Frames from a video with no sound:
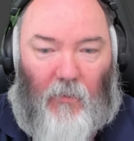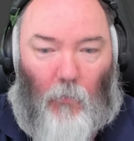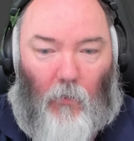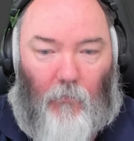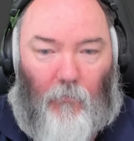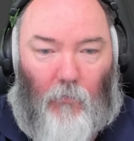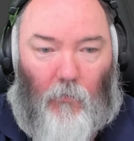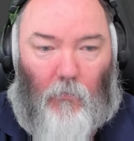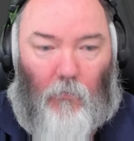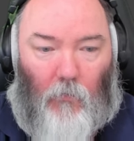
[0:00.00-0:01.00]
sixty-one at the
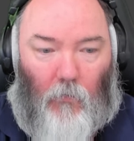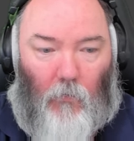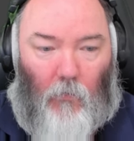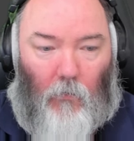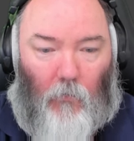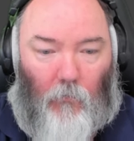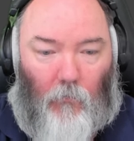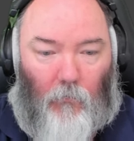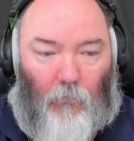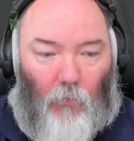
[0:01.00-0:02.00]
front,
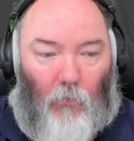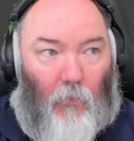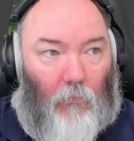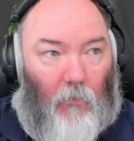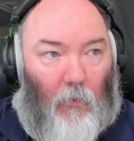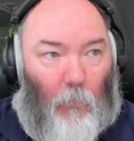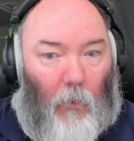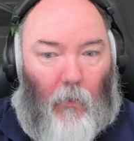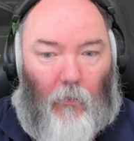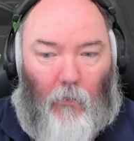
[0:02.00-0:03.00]
forty-three at the
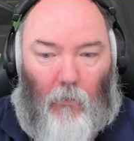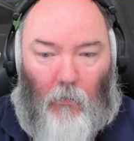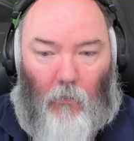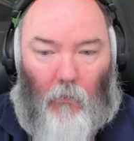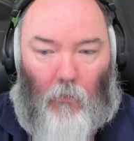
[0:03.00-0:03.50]
back.